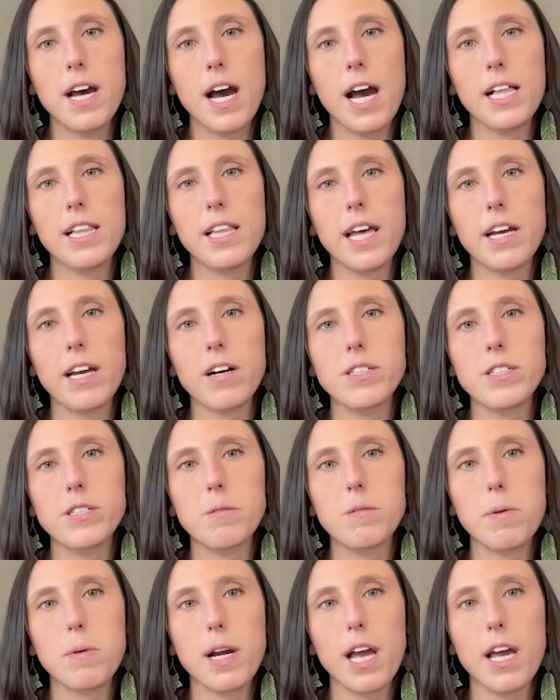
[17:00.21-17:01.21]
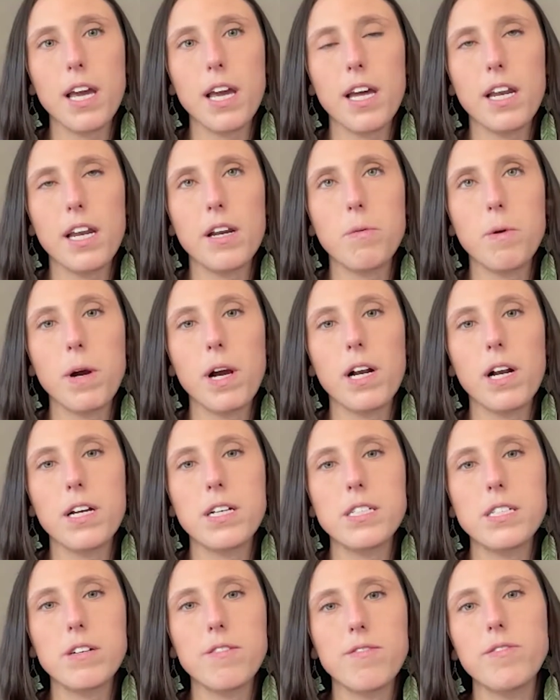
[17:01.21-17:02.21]
I like also bringing in
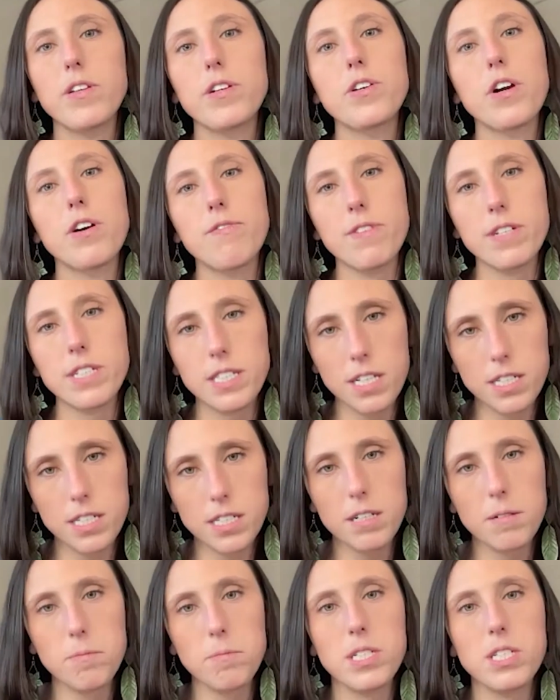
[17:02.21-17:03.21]
awareness of the nervous system